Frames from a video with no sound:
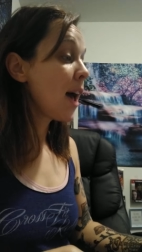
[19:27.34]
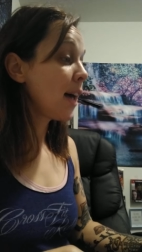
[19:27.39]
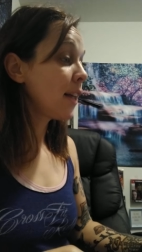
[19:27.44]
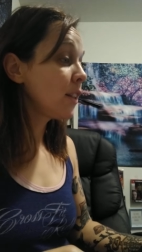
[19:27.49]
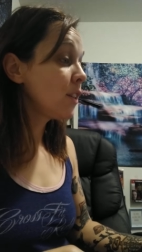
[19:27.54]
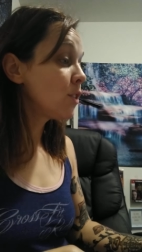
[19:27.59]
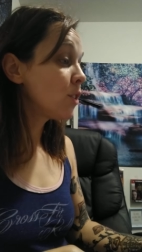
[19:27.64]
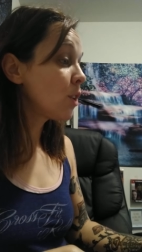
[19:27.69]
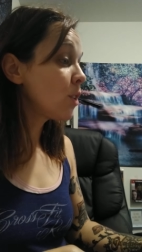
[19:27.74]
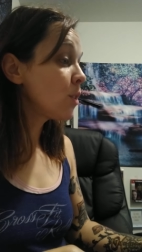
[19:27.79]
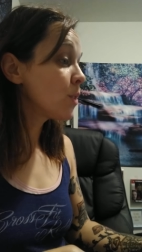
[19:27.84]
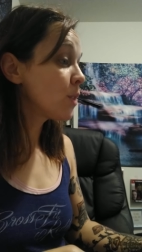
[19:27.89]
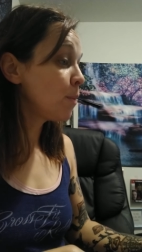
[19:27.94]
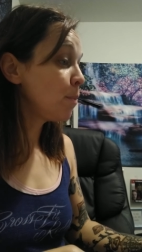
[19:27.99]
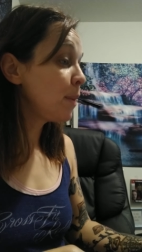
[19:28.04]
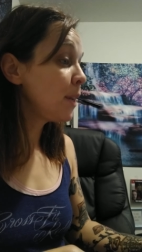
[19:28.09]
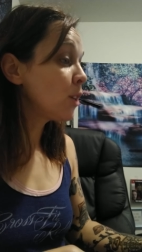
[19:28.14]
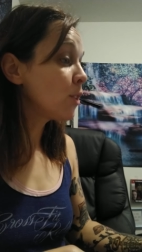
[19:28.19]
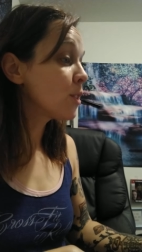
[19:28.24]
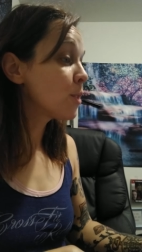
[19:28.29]
Allen Dulles
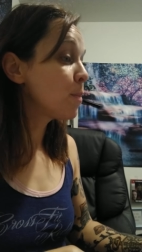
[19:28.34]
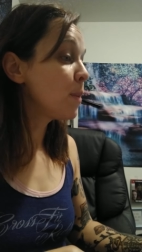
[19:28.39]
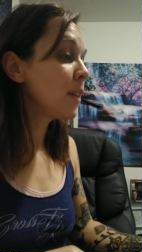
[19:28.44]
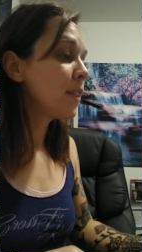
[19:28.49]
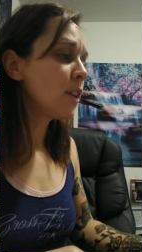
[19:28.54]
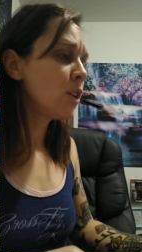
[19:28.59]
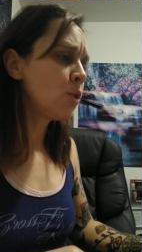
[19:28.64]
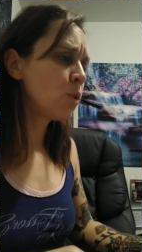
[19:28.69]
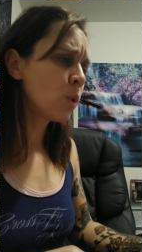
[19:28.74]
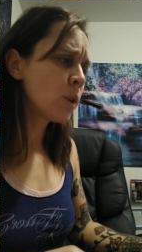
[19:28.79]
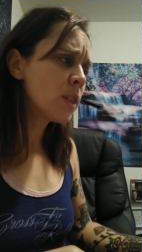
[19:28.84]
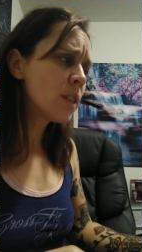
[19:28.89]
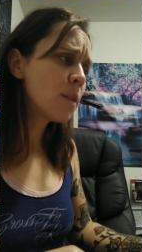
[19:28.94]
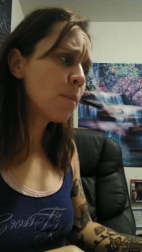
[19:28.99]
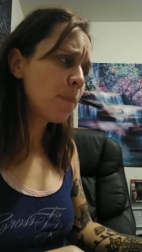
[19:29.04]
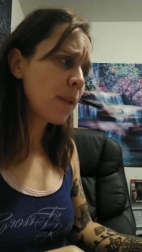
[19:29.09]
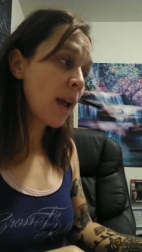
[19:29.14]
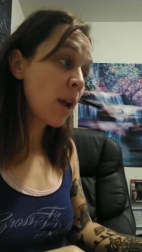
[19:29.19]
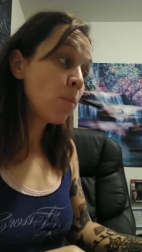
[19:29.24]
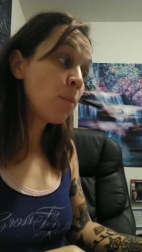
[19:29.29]
and Bedell Smith endorsed the
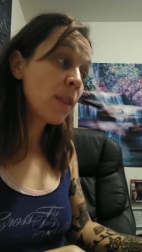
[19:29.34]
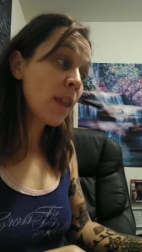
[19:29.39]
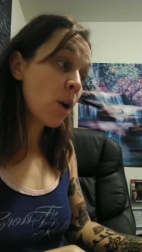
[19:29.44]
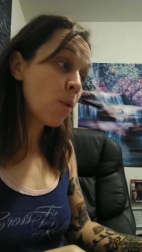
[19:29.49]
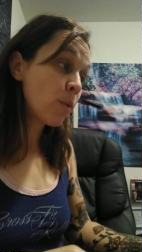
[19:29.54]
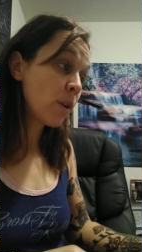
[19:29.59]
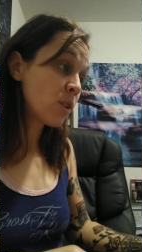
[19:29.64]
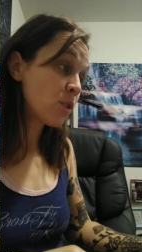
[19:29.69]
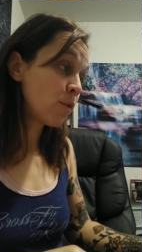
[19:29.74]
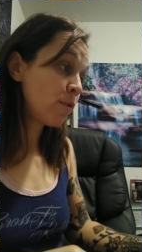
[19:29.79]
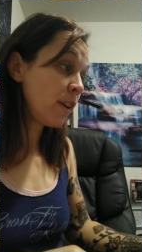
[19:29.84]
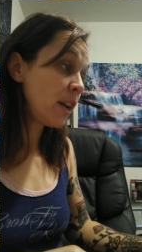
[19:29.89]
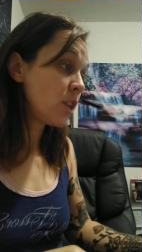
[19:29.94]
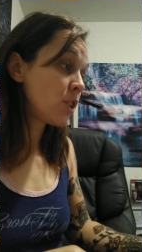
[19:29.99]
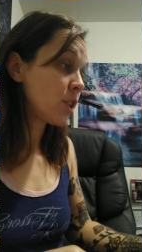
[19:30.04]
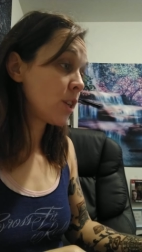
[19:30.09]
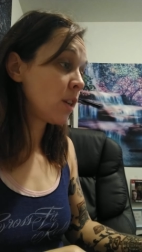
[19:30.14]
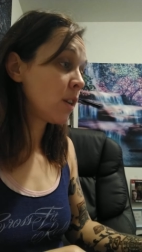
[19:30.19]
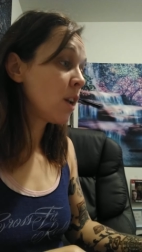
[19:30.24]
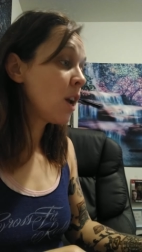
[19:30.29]
plan without
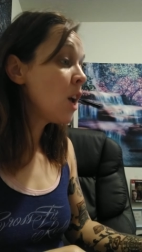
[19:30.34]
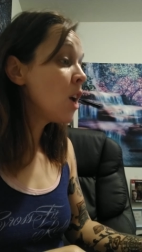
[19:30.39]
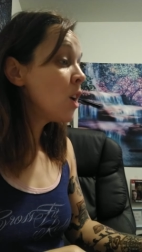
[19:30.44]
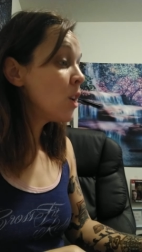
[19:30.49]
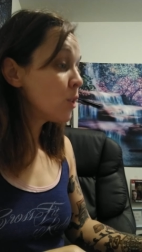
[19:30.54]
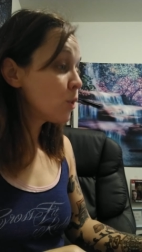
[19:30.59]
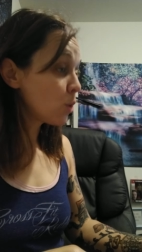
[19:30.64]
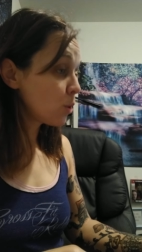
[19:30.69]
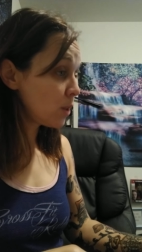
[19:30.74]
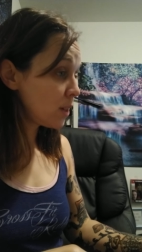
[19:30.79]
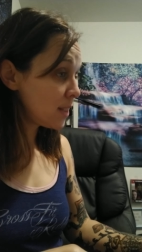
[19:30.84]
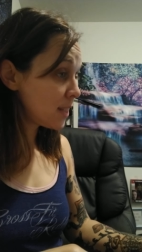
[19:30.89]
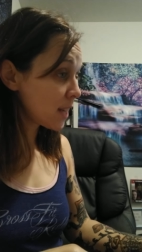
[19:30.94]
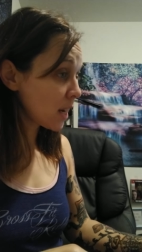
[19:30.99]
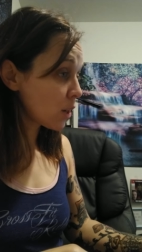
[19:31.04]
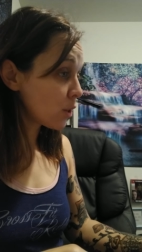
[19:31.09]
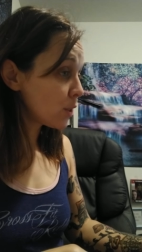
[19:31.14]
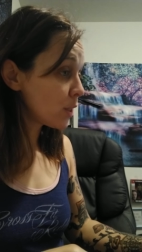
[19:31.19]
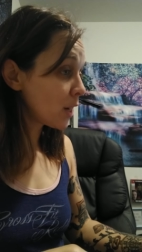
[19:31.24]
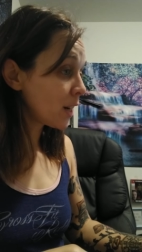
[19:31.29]
reservation. So did
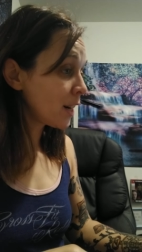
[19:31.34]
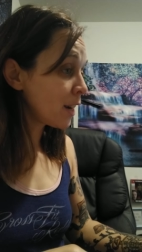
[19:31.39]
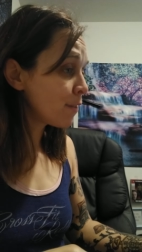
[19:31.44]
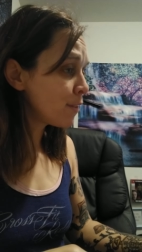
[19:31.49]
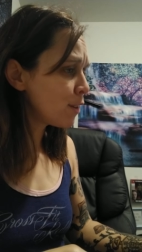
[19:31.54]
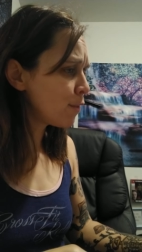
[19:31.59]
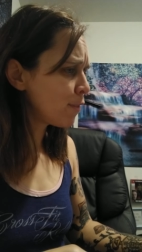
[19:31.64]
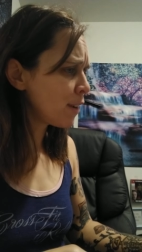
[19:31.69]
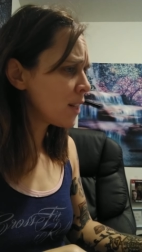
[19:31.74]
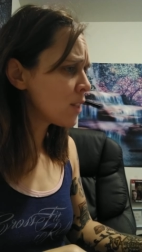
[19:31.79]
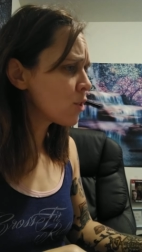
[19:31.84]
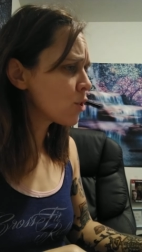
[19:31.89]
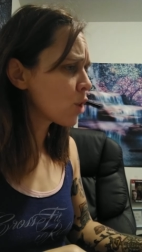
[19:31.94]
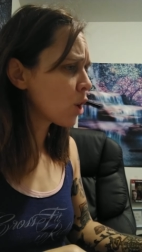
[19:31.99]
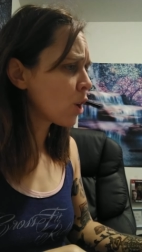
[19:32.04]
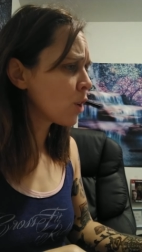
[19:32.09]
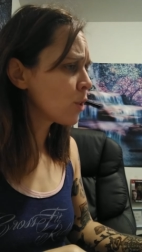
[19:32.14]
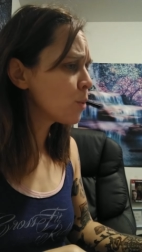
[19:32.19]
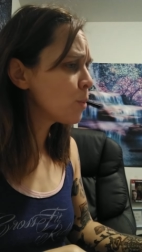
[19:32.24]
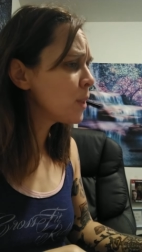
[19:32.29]
Secretary of Defense
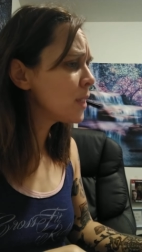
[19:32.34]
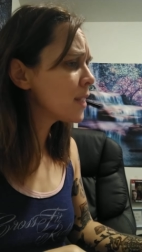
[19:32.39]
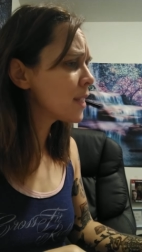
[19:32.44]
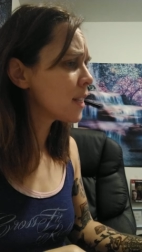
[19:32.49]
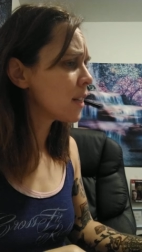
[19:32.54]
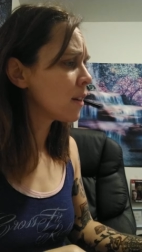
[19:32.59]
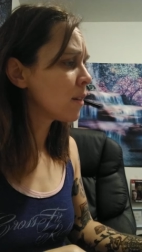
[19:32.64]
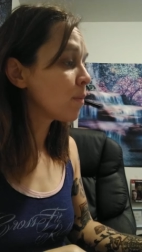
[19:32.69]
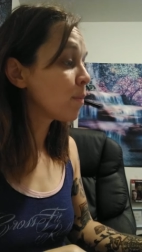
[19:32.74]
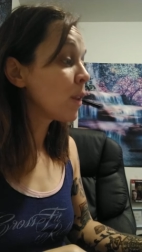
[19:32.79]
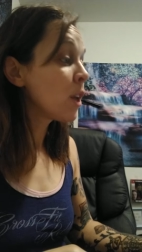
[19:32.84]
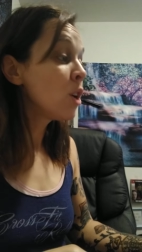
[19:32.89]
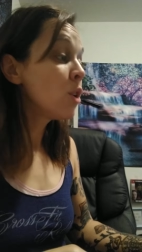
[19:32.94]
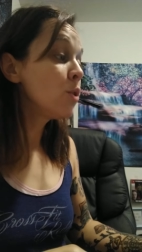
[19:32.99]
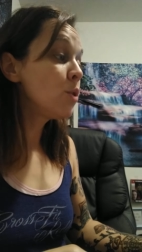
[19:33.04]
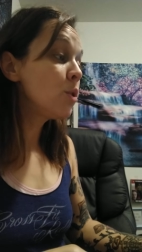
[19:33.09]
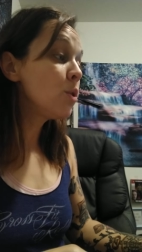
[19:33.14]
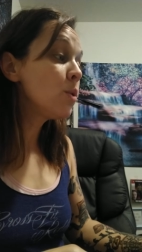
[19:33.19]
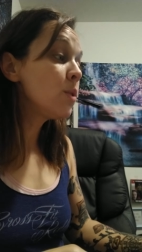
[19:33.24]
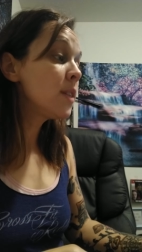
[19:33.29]
Charles Wilson
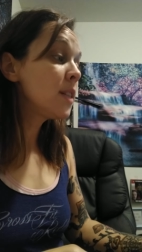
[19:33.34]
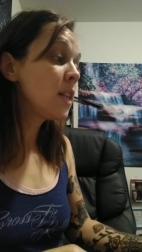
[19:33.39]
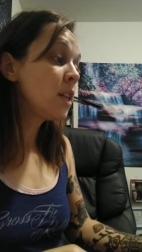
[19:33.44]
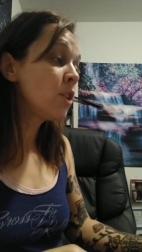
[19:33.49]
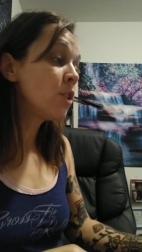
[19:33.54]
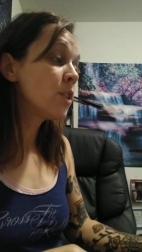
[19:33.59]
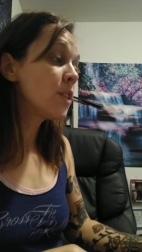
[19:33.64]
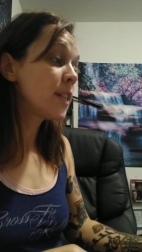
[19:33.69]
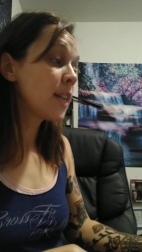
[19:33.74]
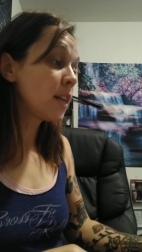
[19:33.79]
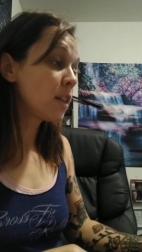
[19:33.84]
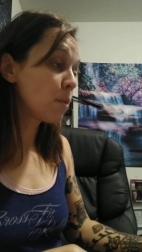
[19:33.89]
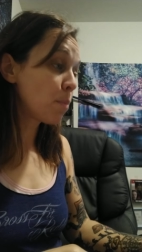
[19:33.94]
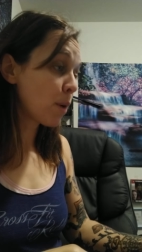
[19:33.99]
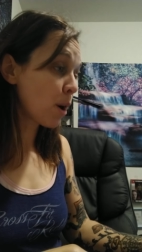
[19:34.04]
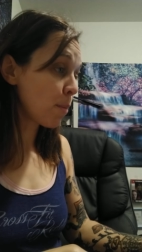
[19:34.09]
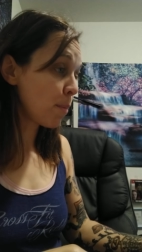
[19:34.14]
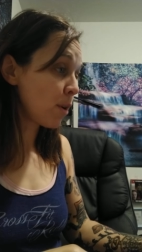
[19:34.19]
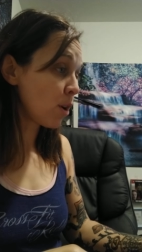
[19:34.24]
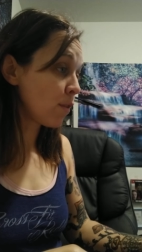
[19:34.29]
two senior State
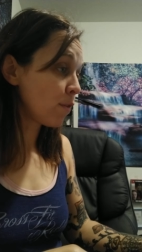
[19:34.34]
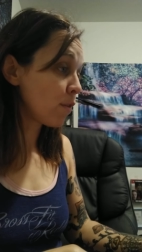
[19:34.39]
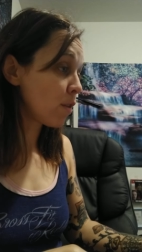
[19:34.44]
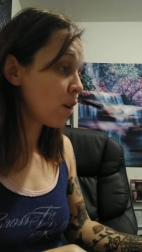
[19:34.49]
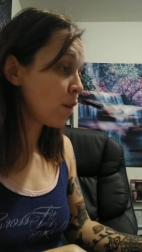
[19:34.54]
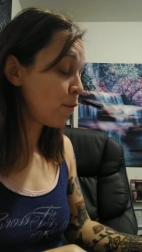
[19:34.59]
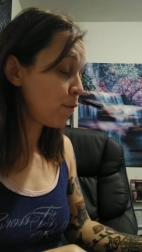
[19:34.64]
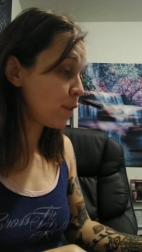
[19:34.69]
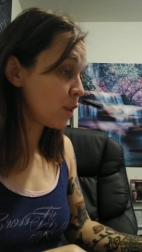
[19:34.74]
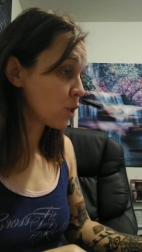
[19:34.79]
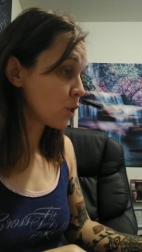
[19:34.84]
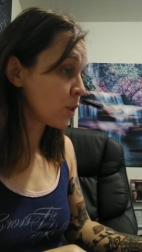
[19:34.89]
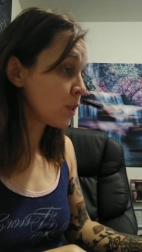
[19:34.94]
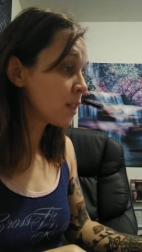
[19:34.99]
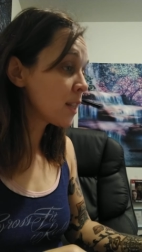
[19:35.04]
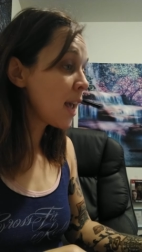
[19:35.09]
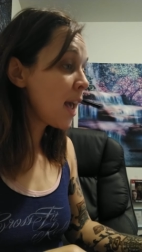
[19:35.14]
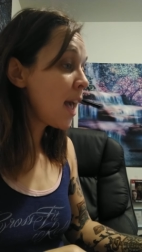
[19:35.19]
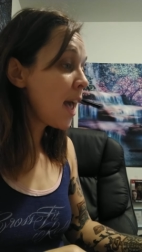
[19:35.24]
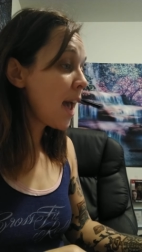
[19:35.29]
Department
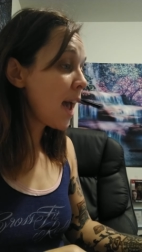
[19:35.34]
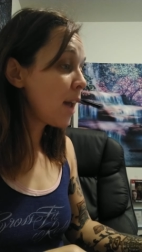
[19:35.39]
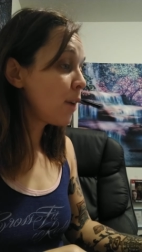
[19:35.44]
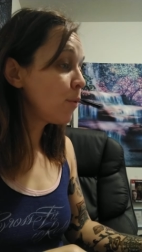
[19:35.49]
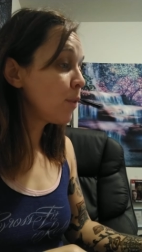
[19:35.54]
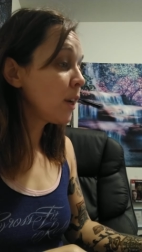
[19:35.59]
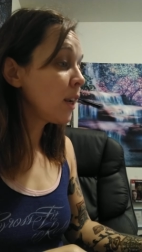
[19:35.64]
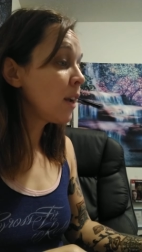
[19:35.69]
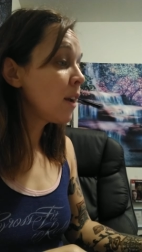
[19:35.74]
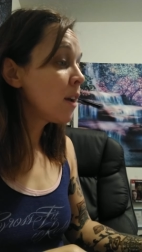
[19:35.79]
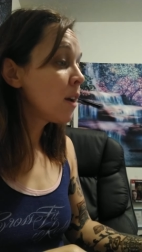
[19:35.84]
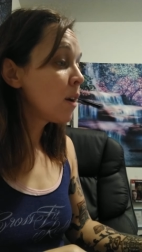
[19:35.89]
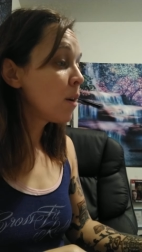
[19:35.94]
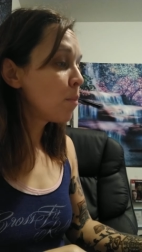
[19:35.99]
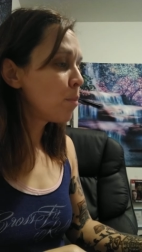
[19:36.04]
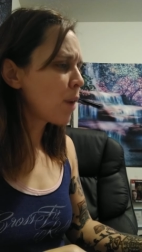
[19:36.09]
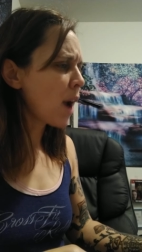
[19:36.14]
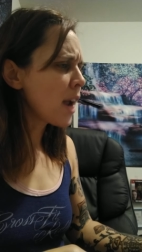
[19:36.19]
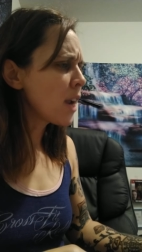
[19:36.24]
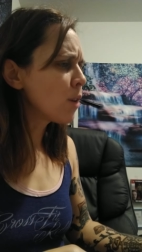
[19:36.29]
officials, Henry
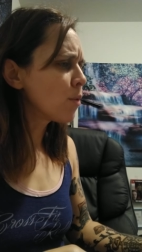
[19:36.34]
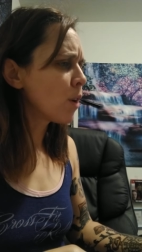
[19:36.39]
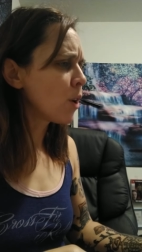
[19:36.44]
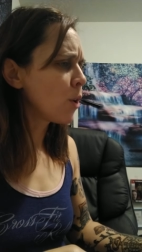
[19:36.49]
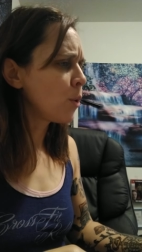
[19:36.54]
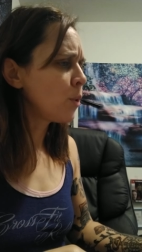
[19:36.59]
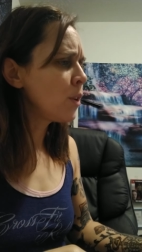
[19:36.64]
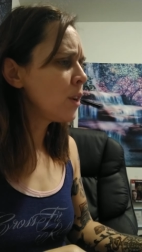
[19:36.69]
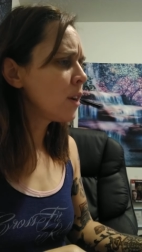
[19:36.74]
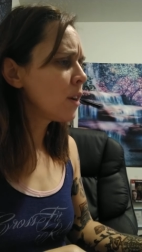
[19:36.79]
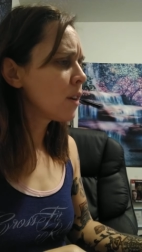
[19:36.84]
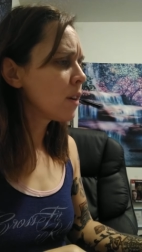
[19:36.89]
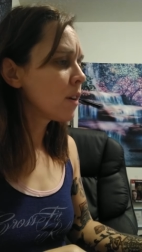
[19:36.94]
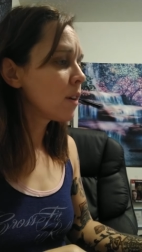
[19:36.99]
Brierode,